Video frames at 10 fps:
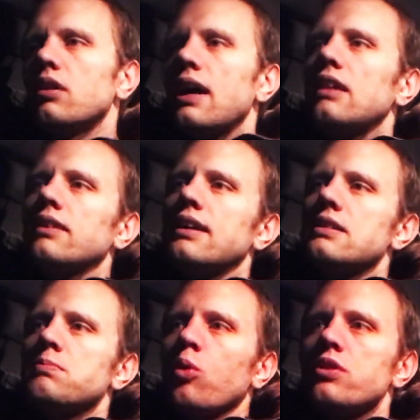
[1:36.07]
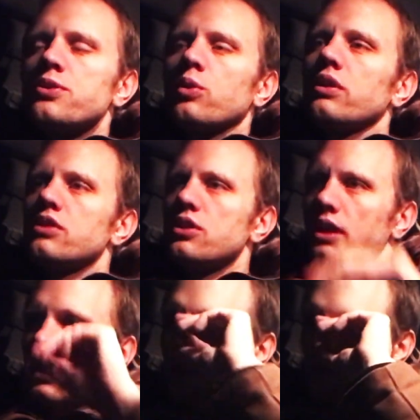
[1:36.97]
allocates more storage
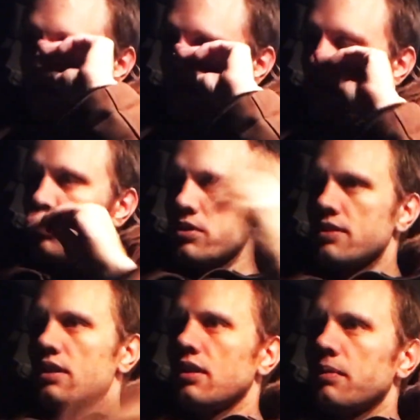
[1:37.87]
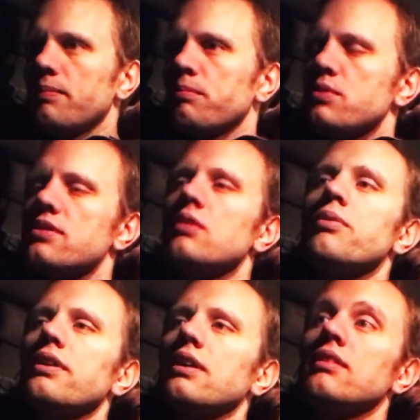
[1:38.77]
and puts the new
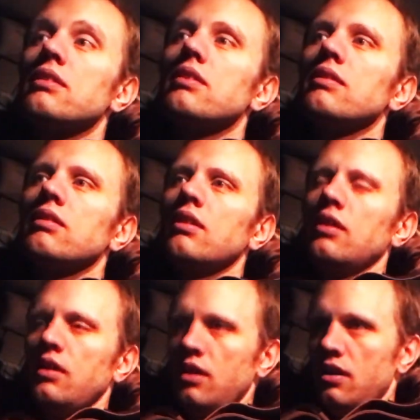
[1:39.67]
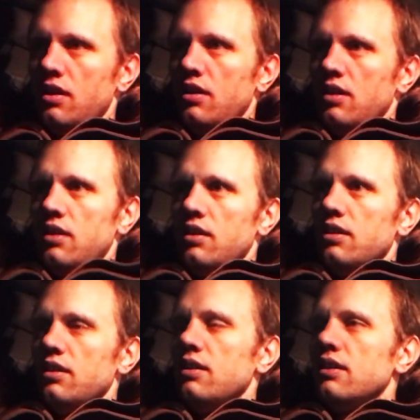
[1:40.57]
thing
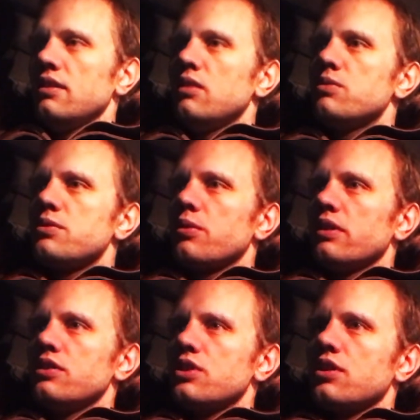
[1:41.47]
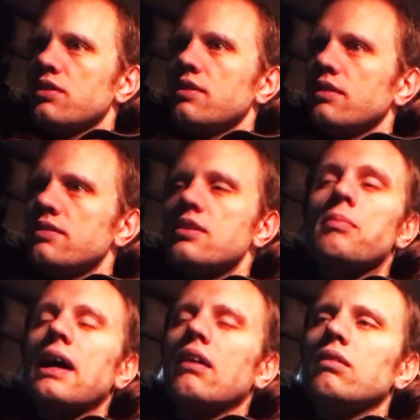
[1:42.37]
in the new storage
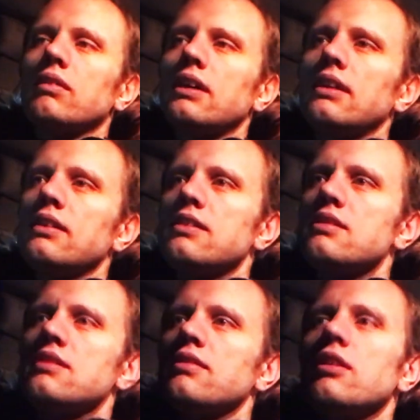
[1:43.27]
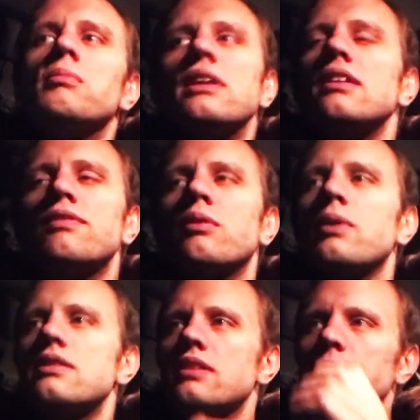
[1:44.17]
somehow. And there are many different
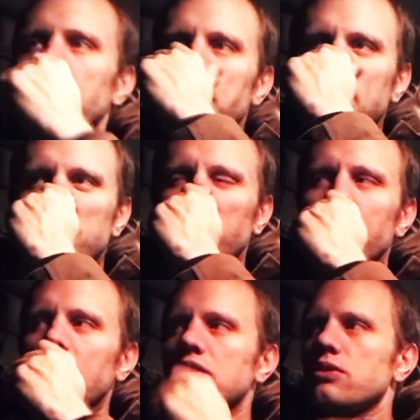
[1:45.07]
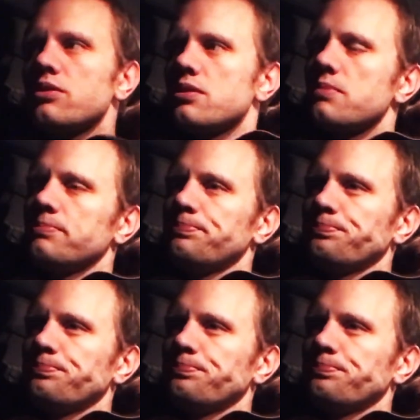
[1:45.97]
ways to implement vectors.